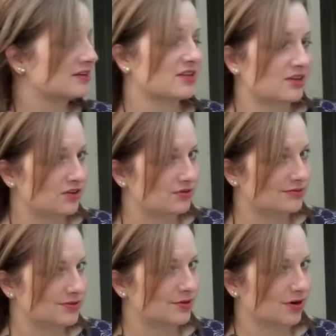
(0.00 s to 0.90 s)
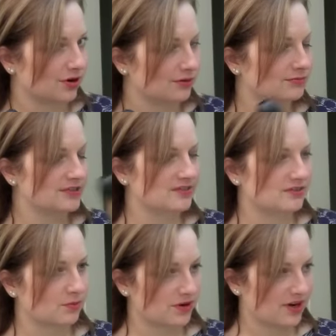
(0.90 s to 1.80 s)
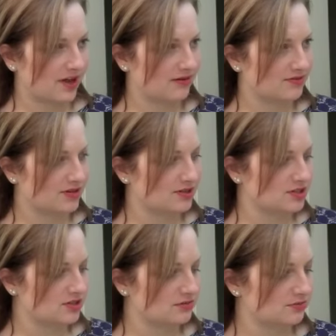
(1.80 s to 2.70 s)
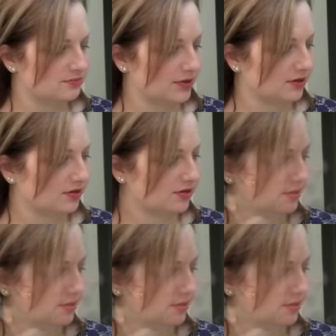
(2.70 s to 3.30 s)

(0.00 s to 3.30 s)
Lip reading: here's how you do a curl. This is a 1.5 inch barrel